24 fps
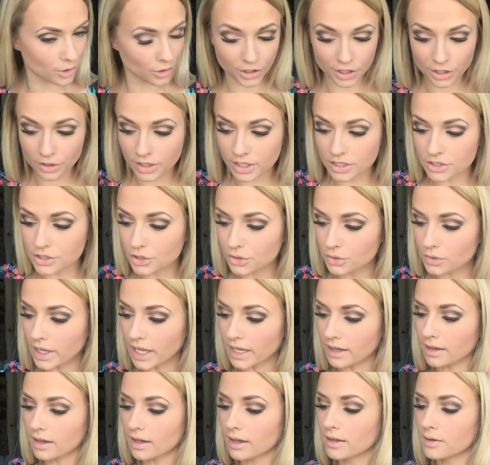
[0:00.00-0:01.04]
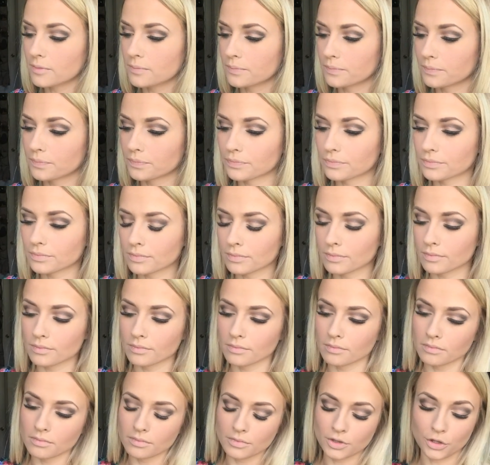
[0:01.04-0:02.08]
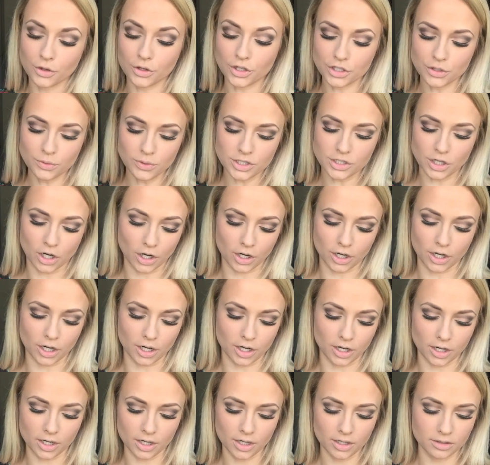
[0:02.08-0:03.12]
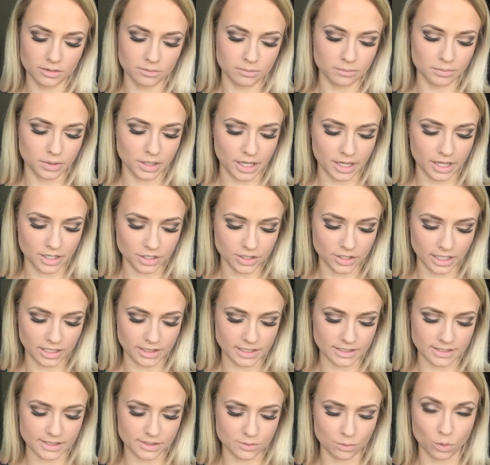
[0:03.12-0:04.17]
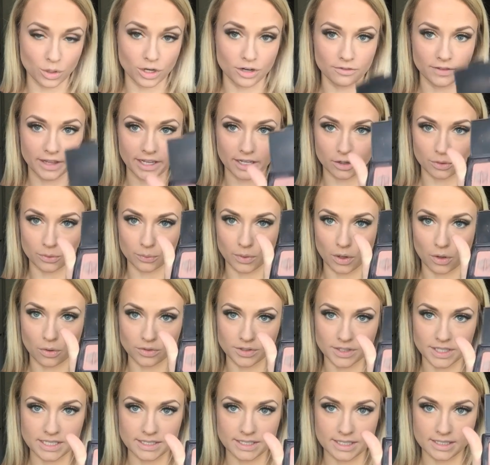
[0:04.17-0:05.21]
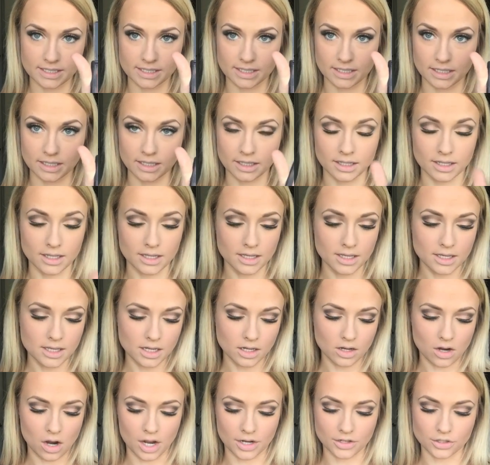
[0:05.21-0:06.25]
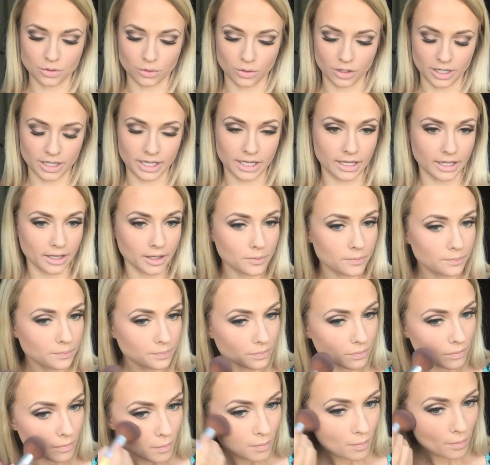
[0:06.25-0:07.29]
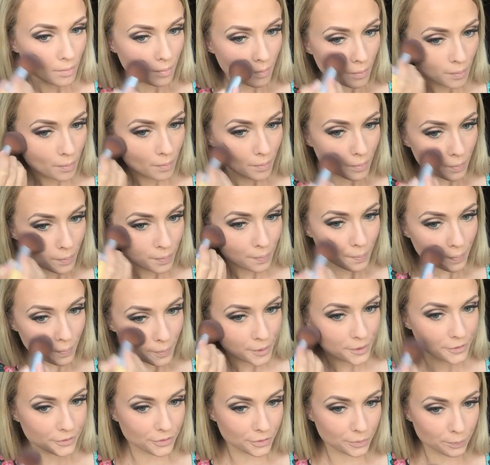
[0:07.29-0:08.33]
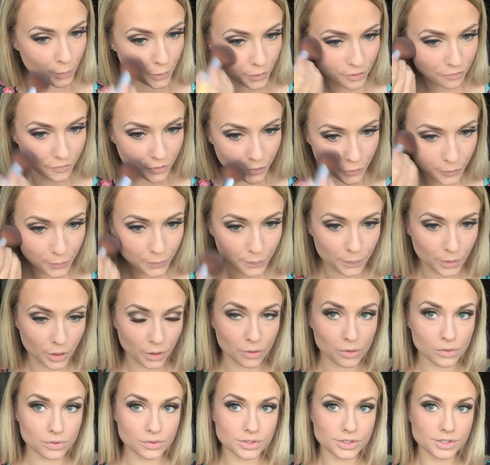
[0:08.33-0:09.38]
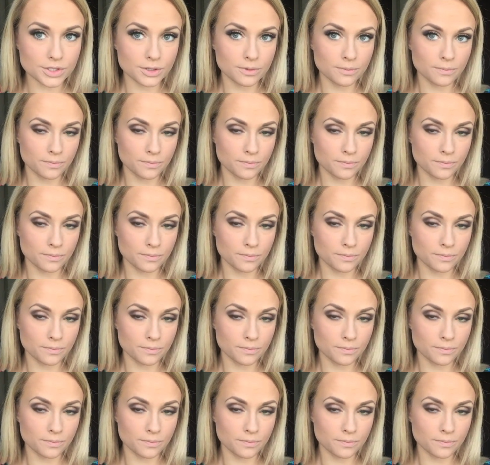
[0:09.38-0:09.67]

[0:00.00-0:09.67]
Or you could do like a darker blush. Like this is more of like a rose. This is the contour kit. This is more of like a rose.